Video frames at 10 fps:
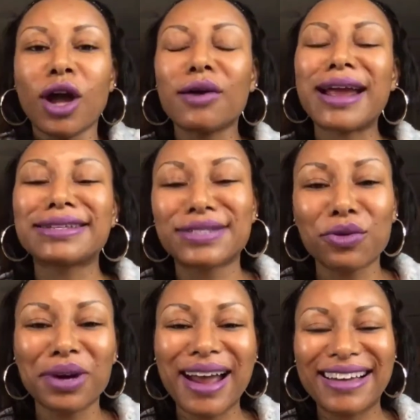All right, so
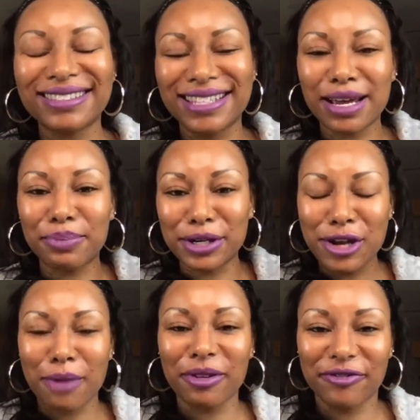we're at tip
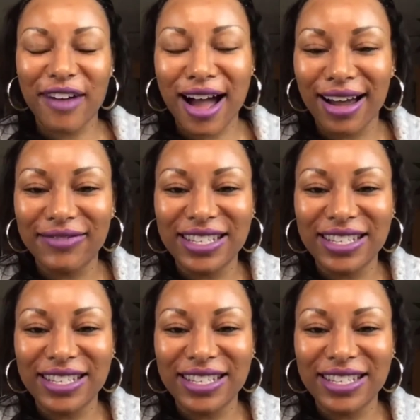number 5.